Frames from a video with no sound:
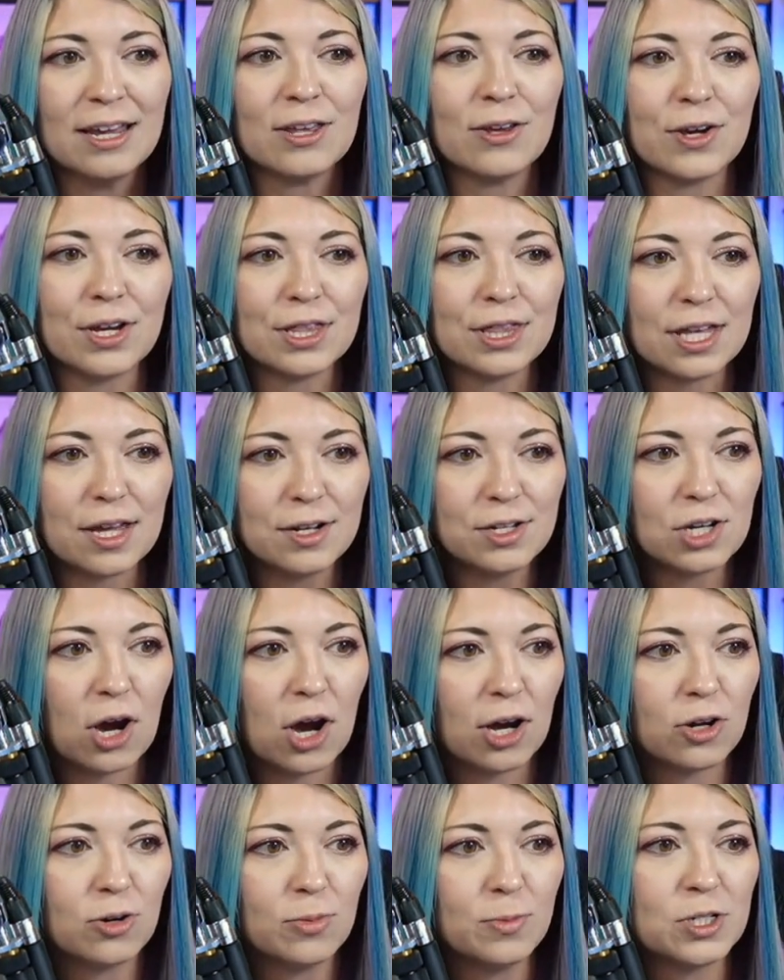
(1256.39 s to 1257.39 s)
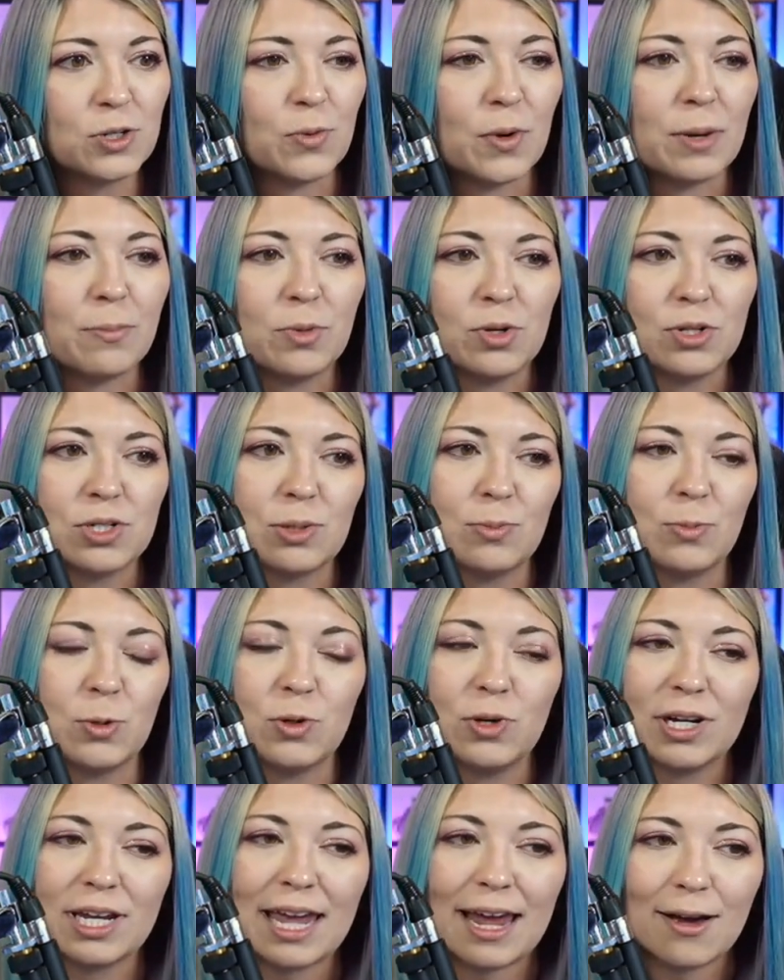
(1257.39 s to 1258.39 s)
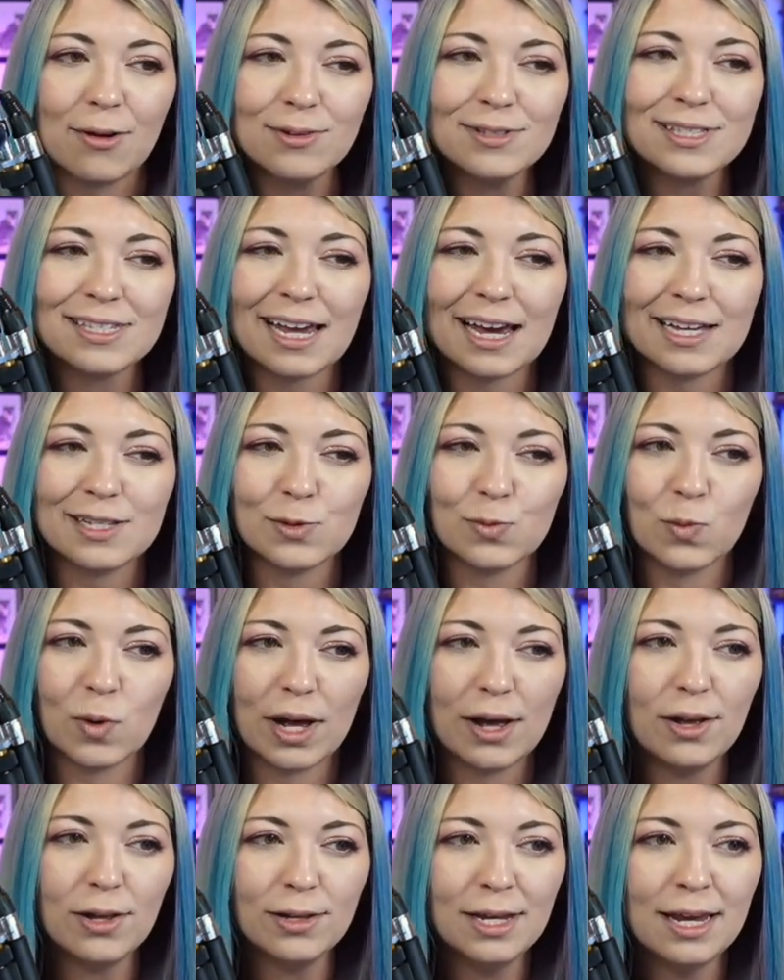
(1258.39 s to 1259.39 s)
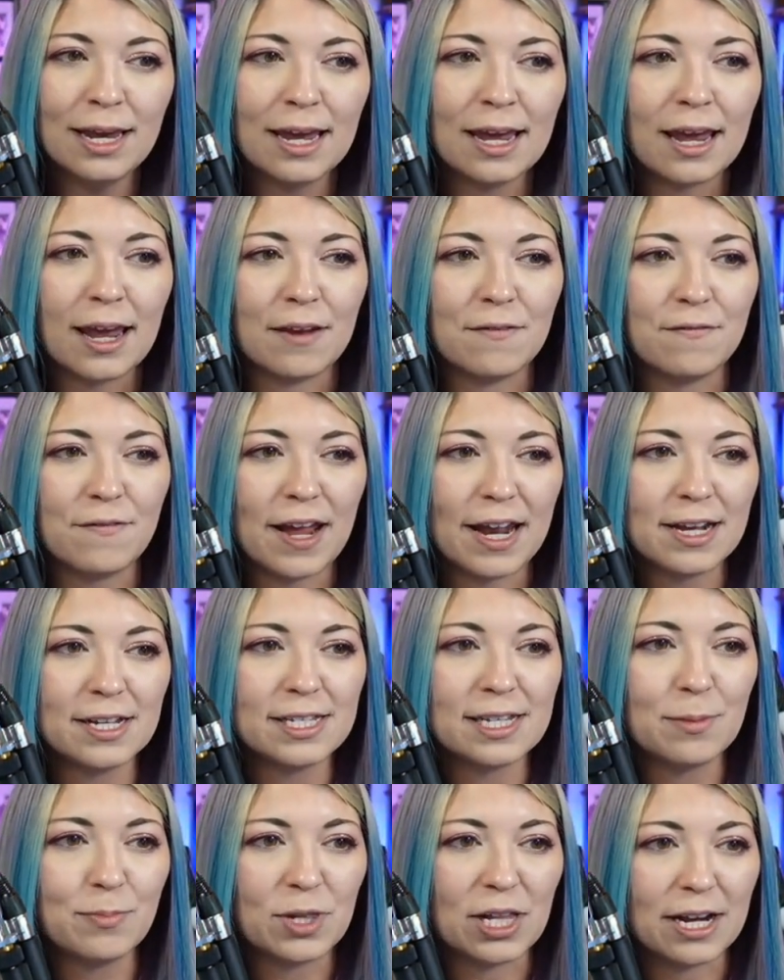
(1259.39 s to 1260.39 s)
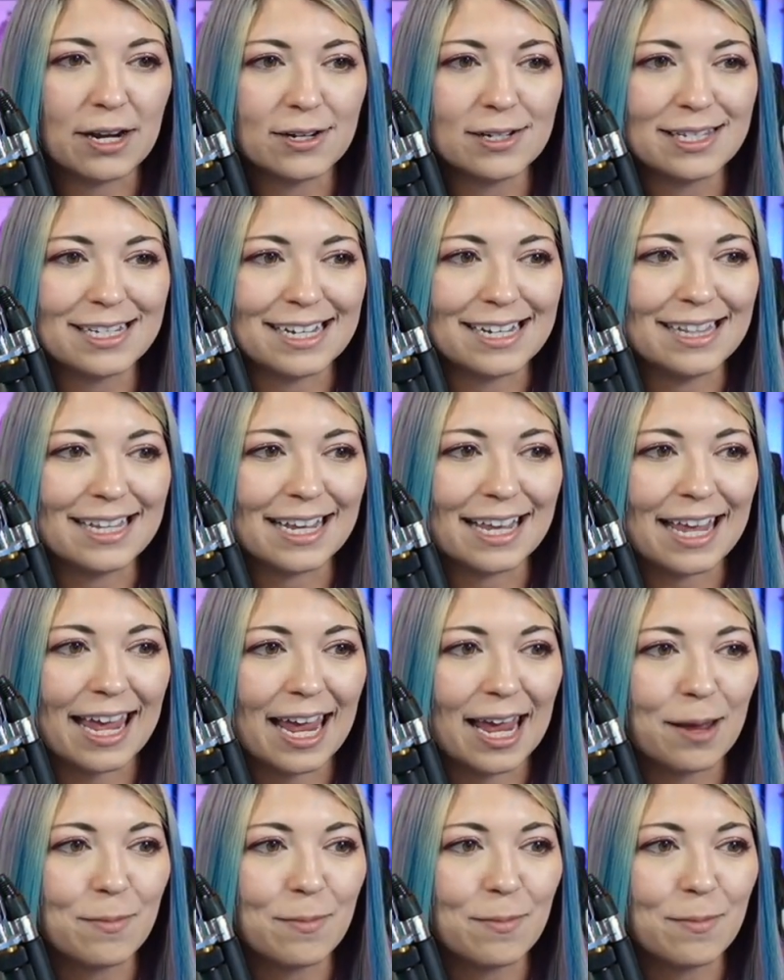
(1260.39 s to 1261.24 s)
You can then toggle between multiple accounts as well, and fantasy players in the